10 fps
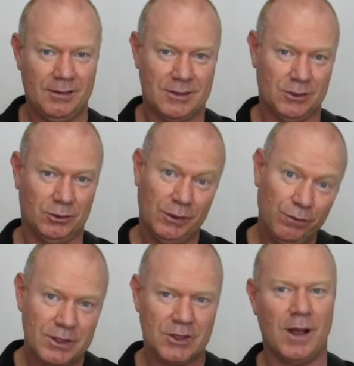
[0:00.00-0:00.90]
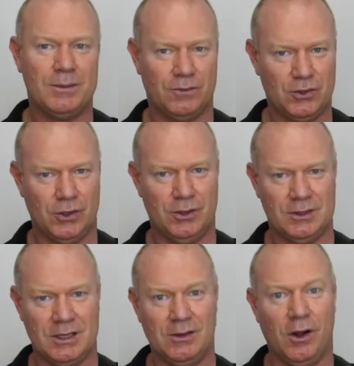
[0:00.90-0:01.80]
There's all different types of
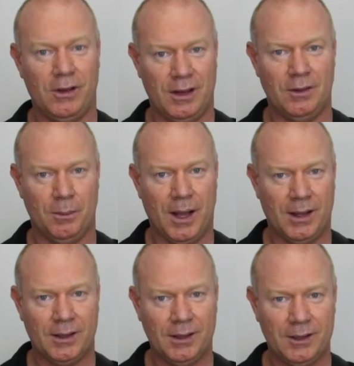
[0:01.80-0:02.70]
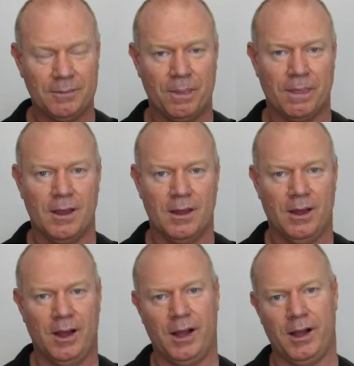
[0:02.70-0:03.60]
tuners in the market,
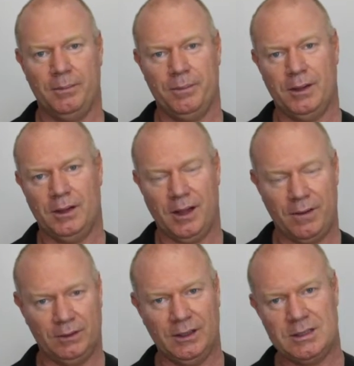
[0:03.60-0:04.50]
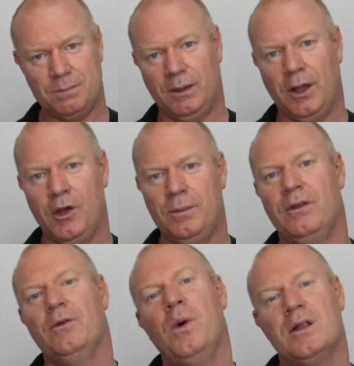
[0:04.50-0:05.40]
but I'll have a list below me
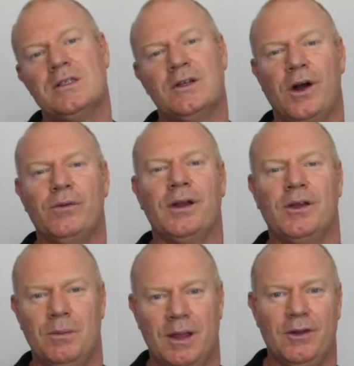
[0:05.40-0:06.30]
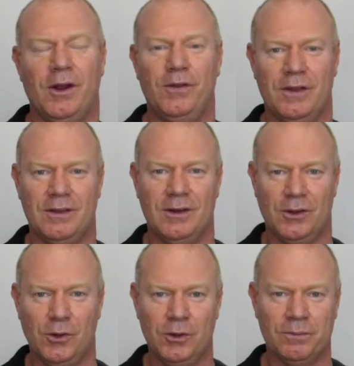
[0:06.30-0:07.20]
of the ones that I recommend that I think that are
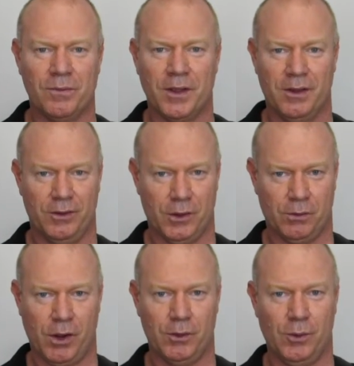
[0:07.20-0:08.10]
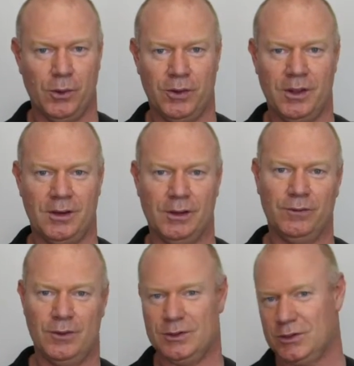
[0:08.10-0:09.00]
good, that are roadworthy, and
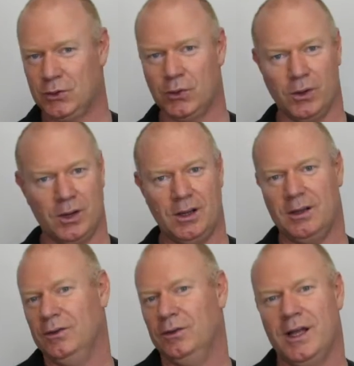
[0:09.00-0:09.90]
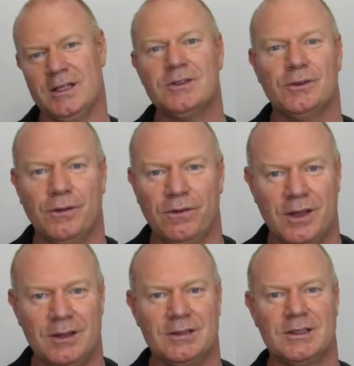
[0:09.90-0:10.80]
I've used touring and all that sort of thing.